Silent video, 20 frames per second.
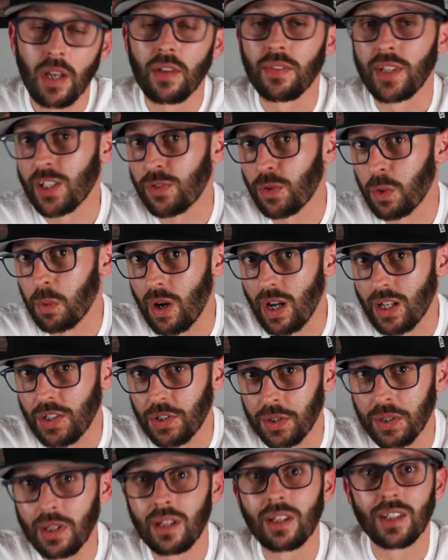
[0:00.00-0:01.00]
Thanks for
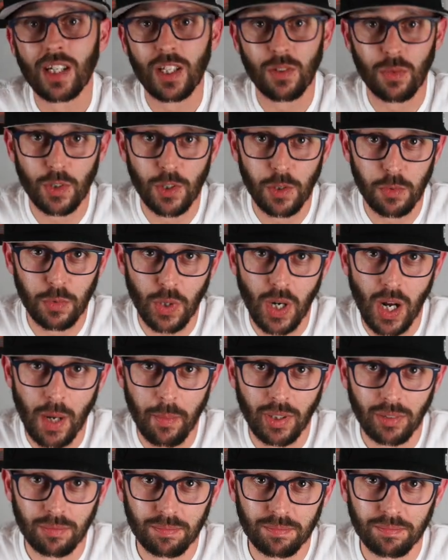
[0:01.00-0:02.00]
watching, thanks for
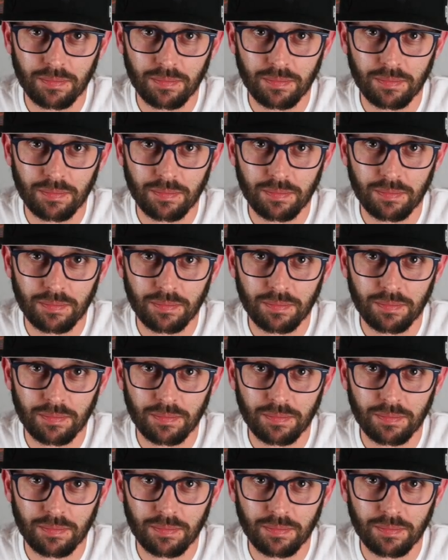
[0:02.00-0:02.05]
subscribing.